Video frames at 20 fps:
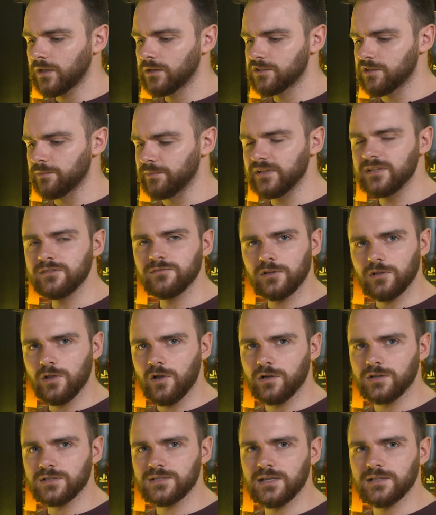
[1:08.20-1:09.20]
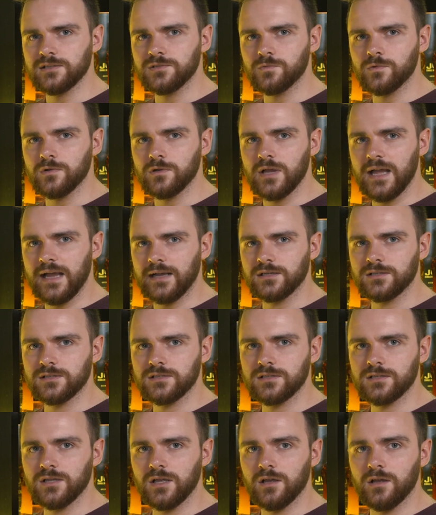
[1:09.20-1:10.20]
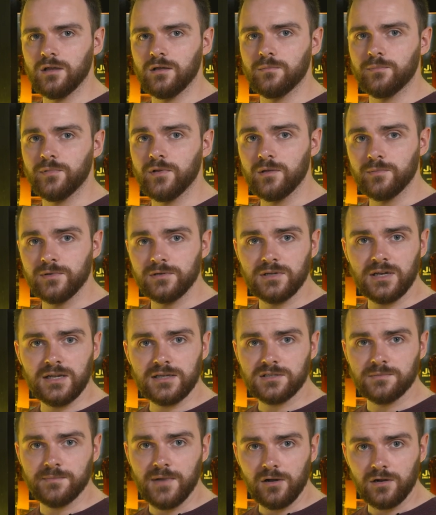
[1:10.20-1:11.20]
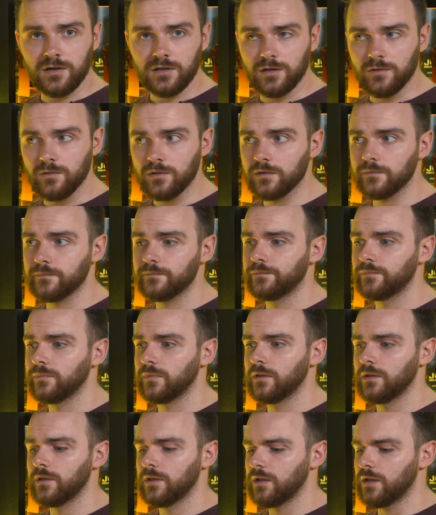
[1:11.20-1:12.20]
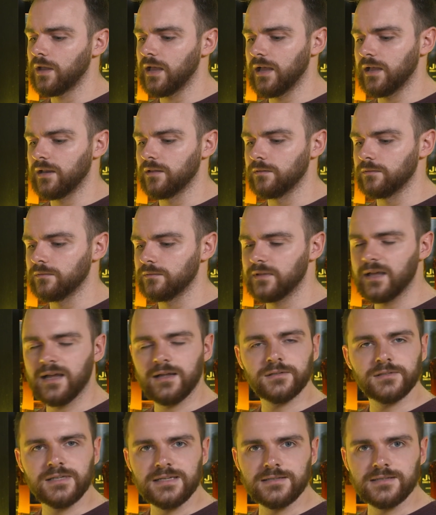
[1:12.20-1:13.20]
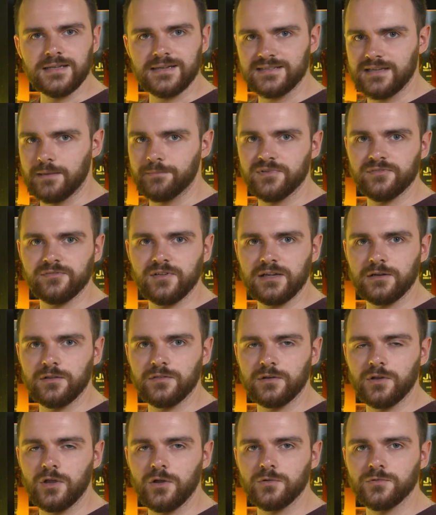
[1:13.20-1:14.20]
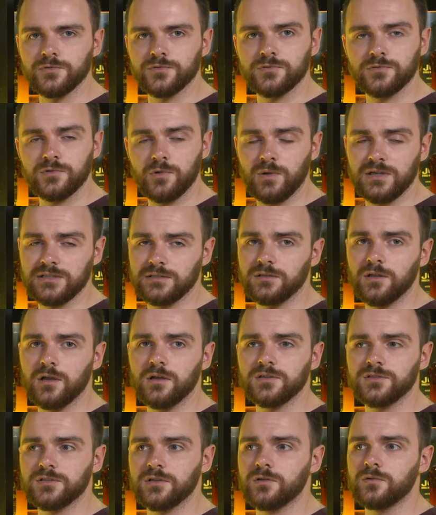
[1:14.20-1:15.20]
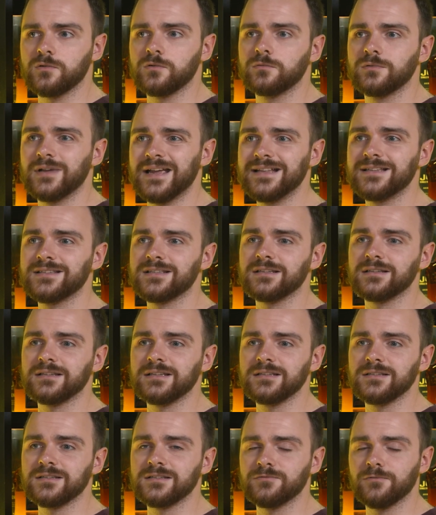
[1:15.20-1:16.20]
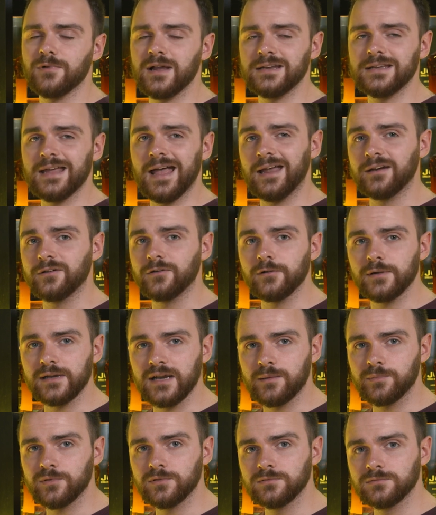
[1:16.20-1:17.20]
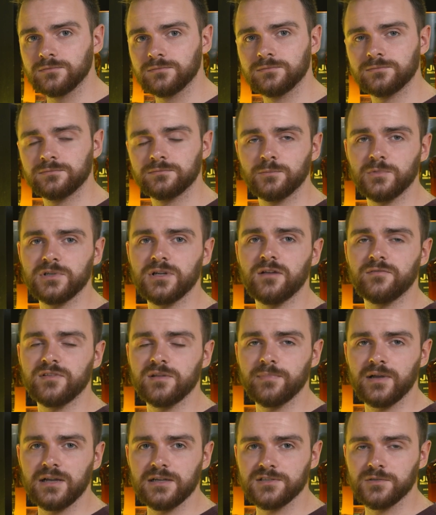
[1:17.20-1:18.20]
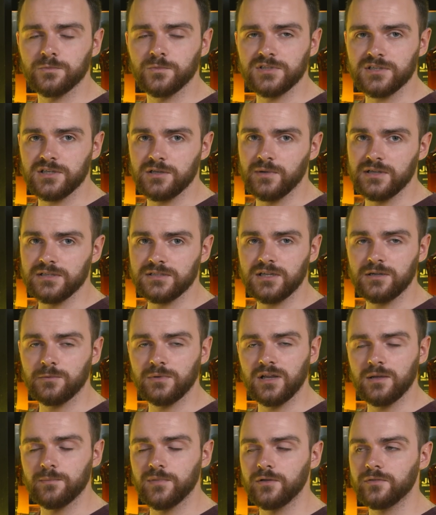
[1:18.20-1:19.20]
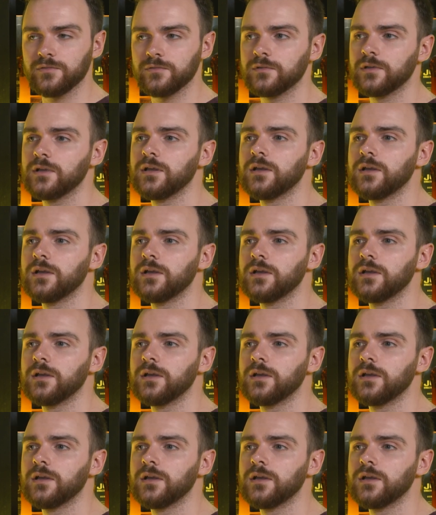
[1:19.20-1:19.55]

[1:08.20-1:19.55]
So I believe all the hogsheads were ex-bourbon and ex-American oak, and that is exemplified on the nose quite a lot. So instantly there's red and green apple. We don't have any bias on Whisky Wednesday, we like both.